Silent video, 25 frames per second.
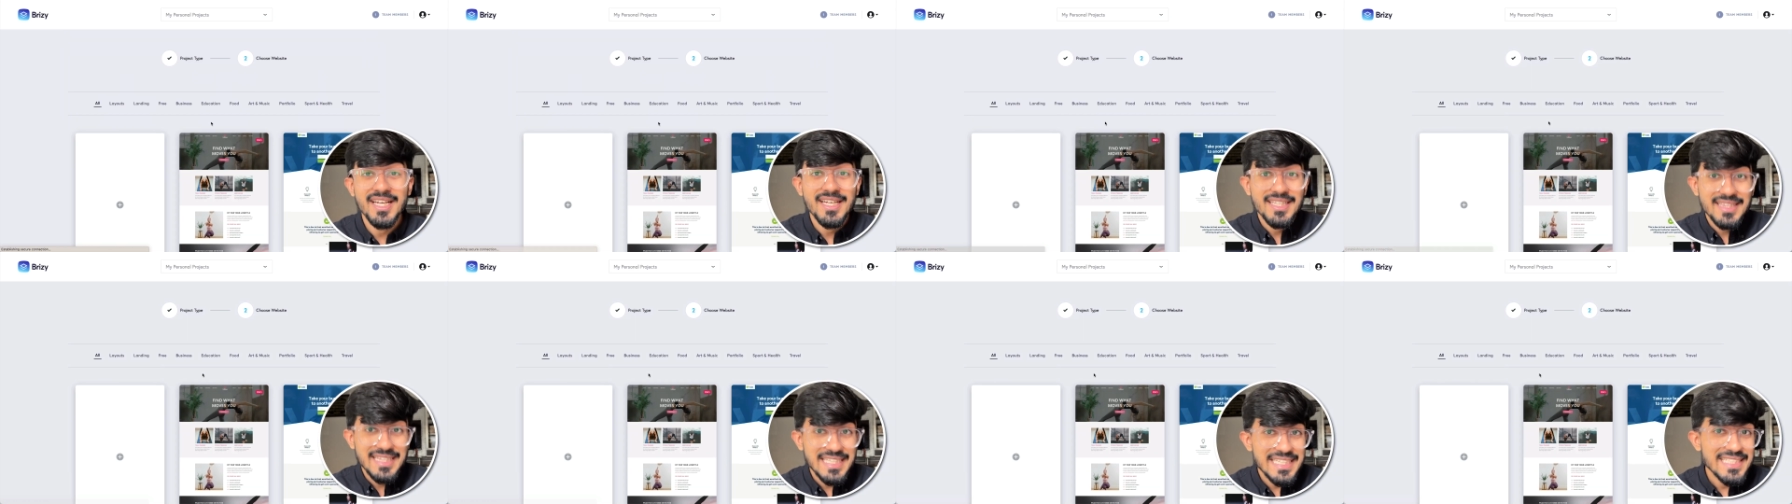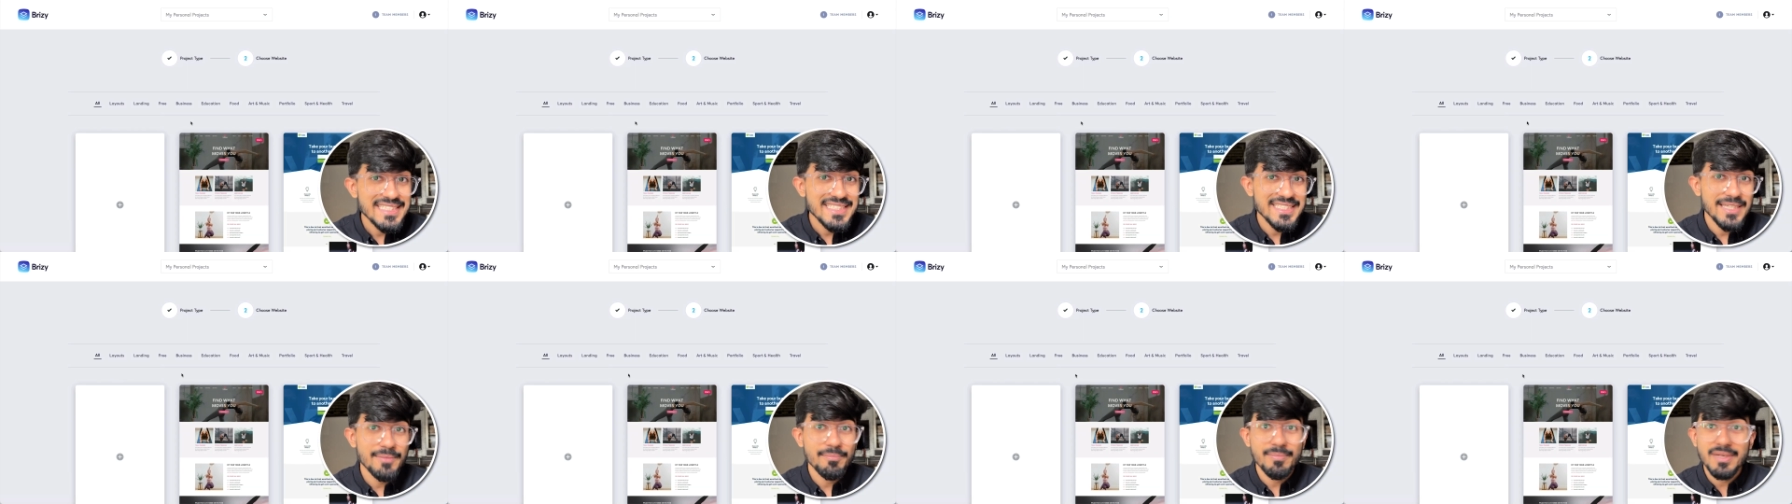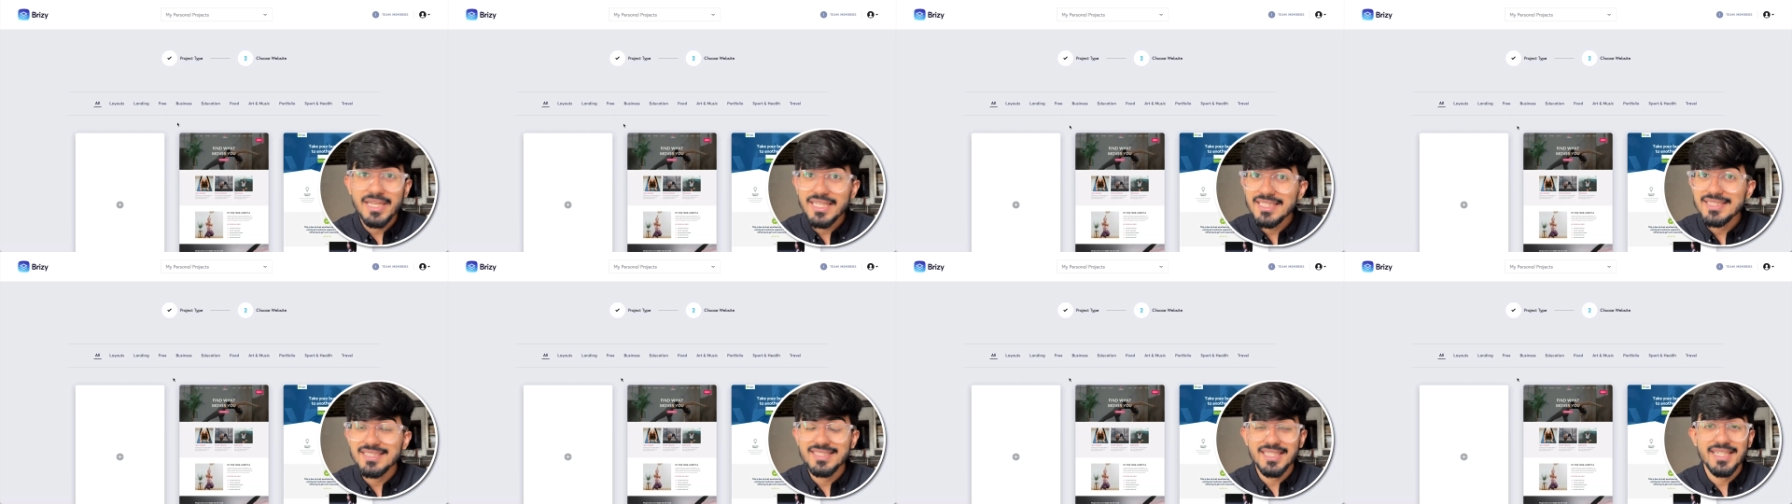These
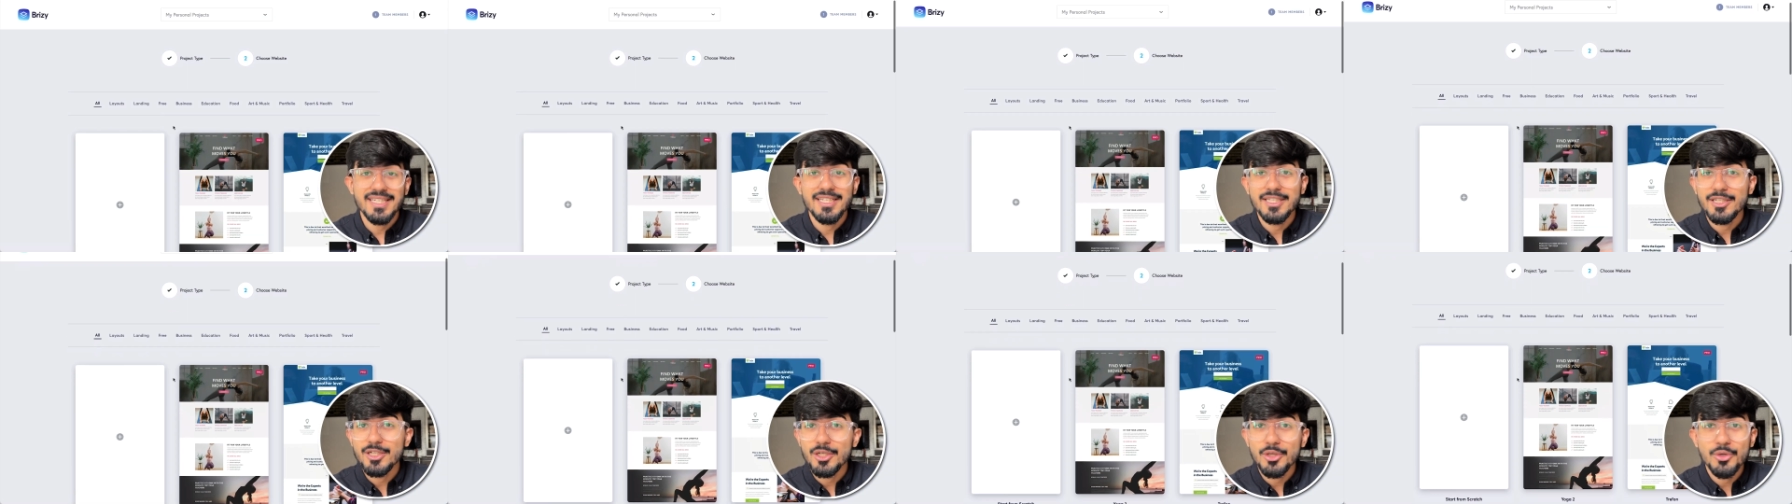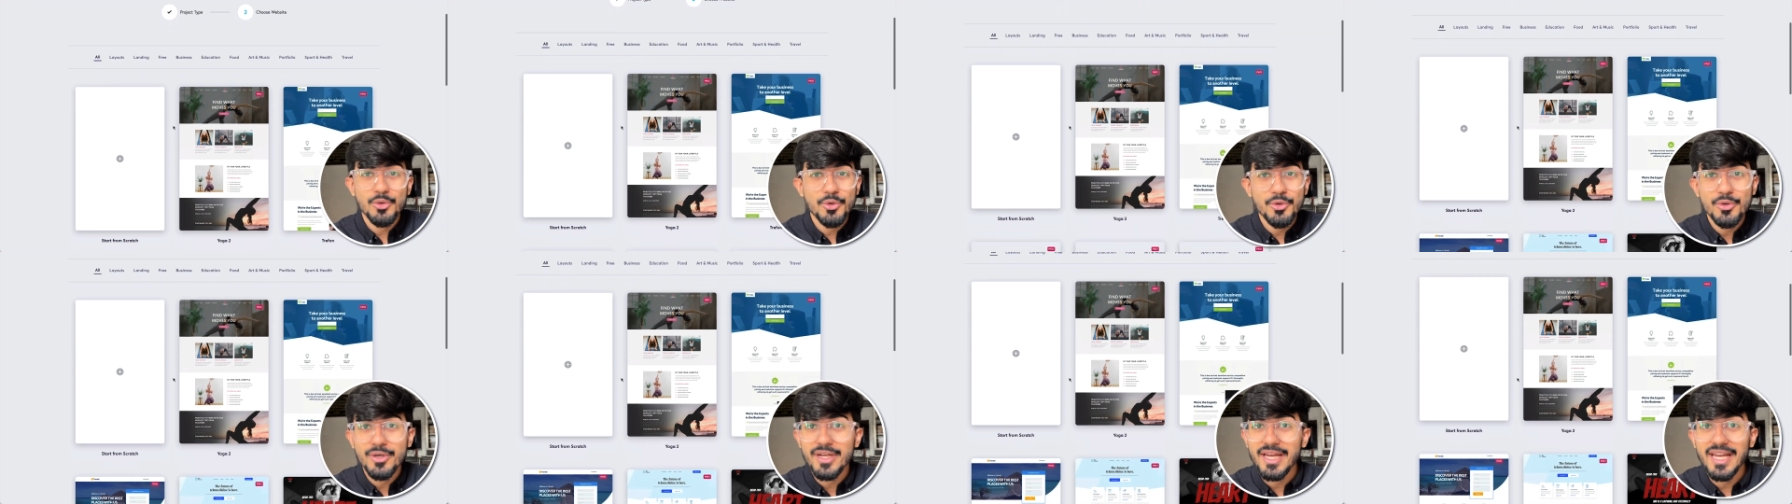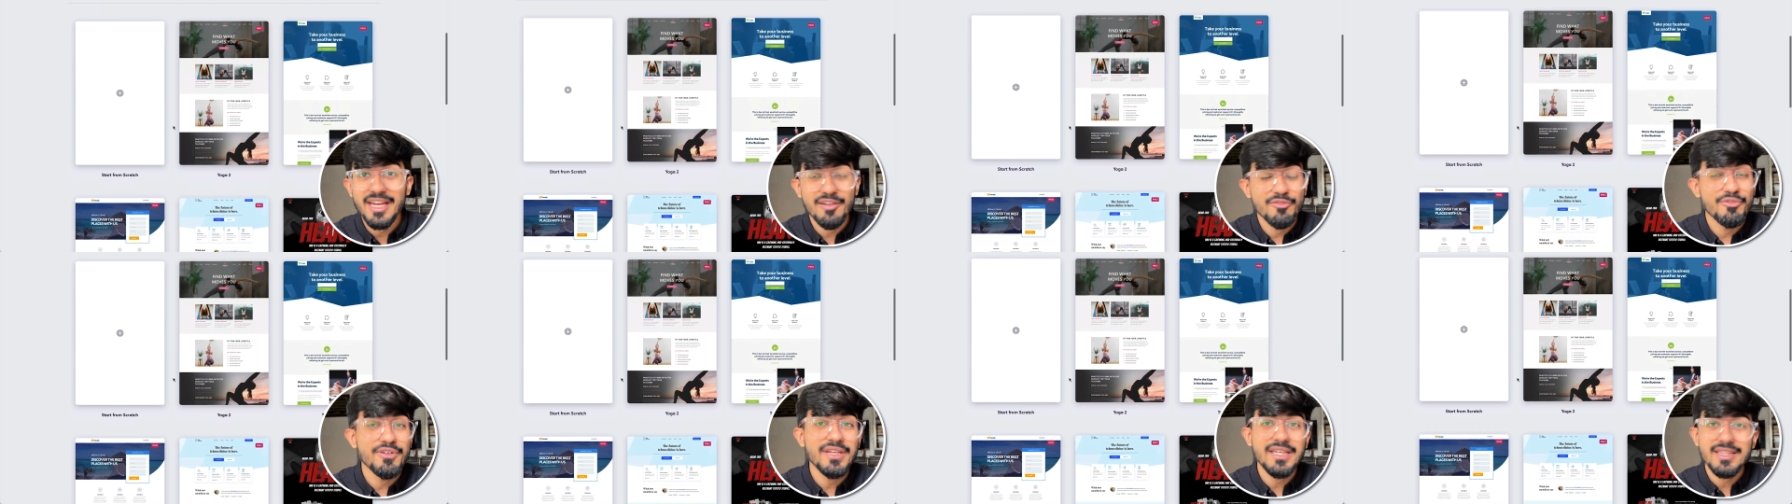templates include
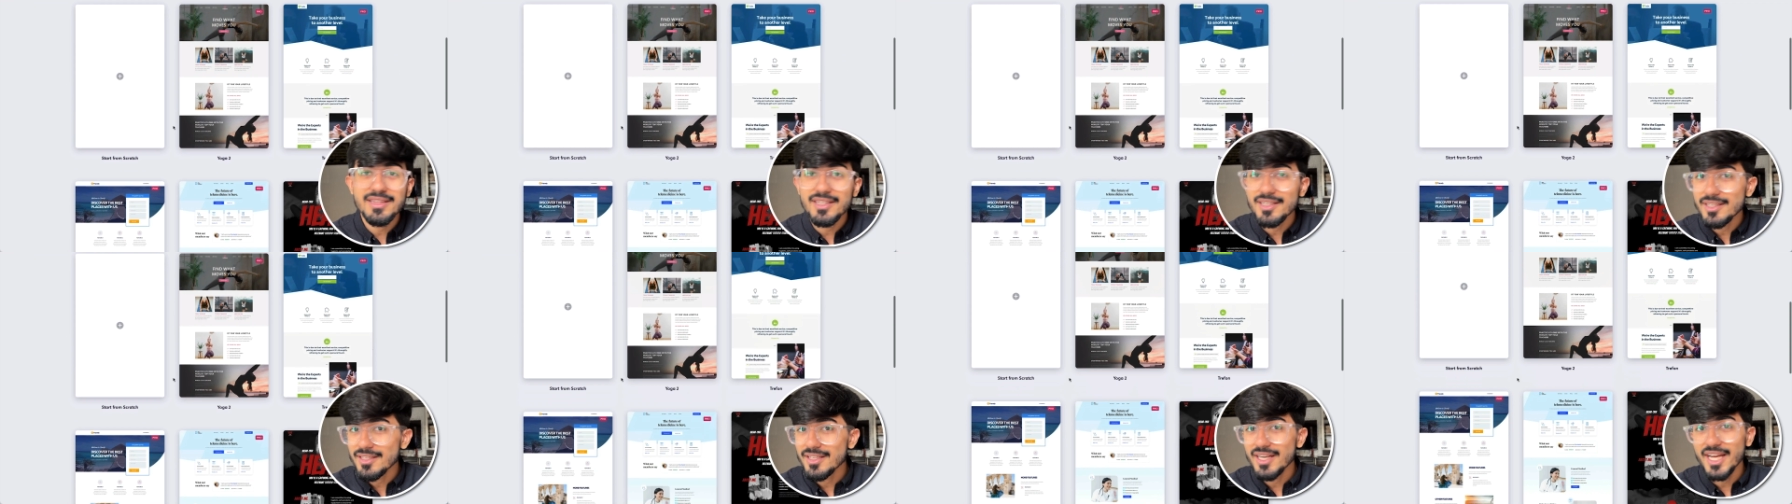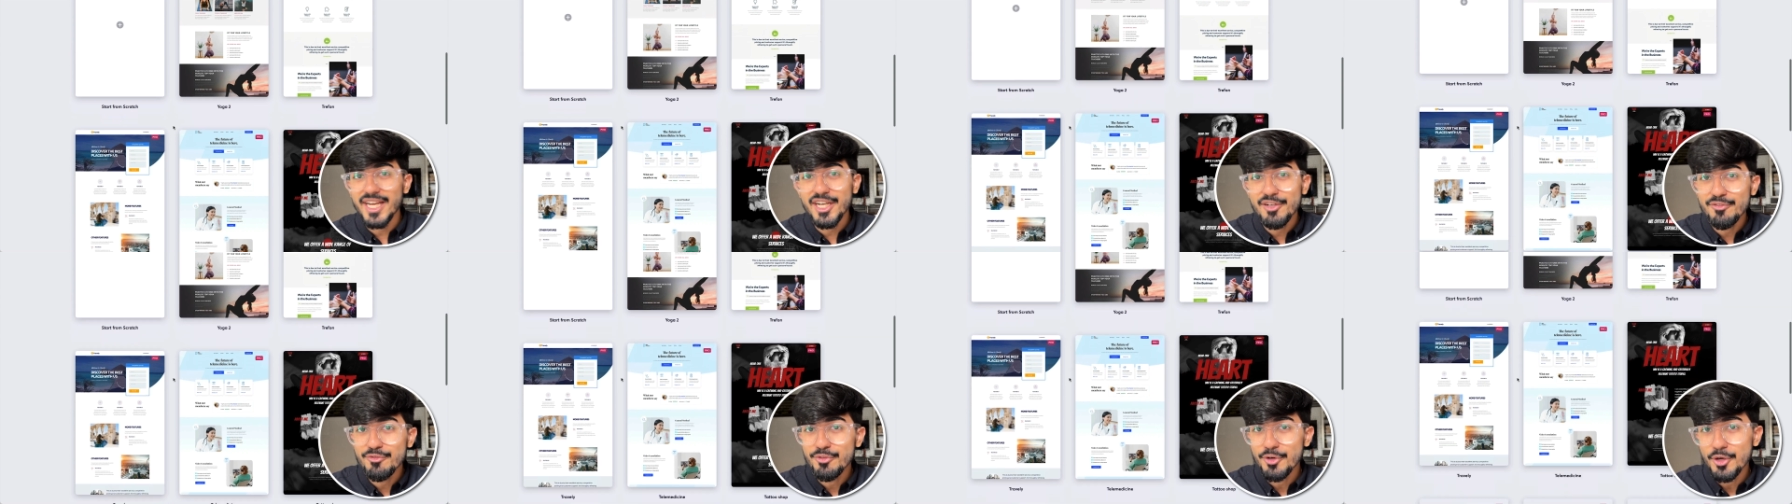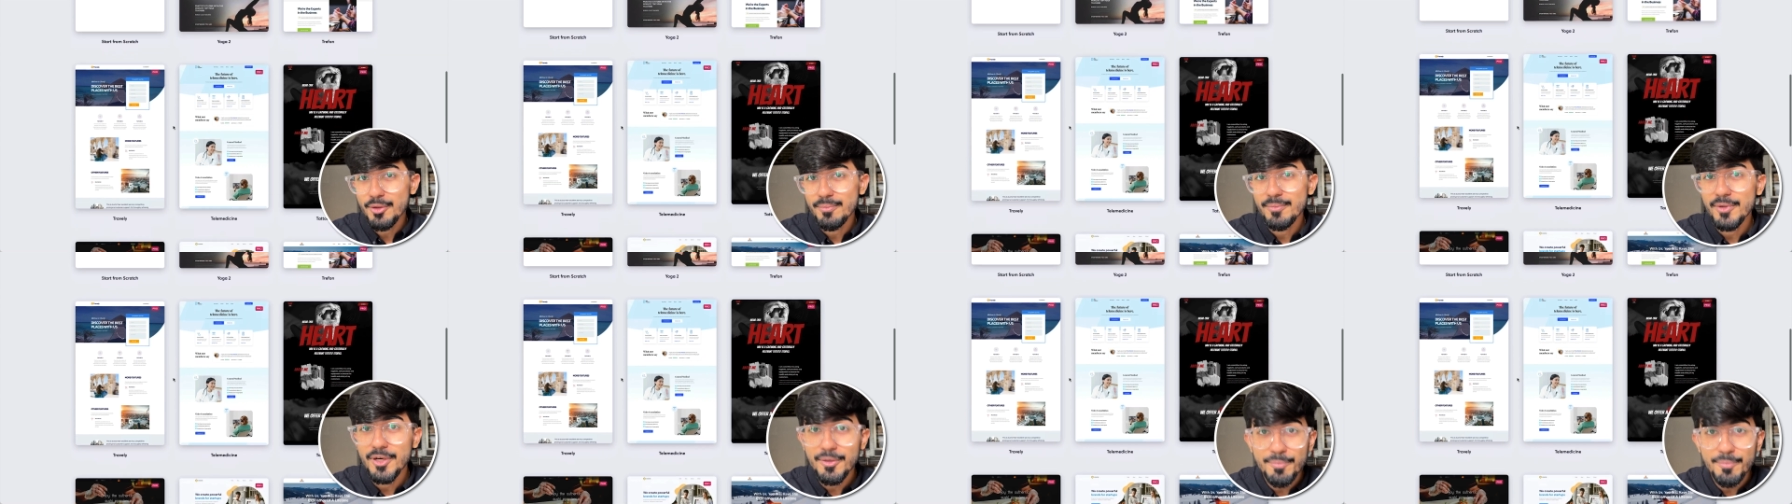everything right from a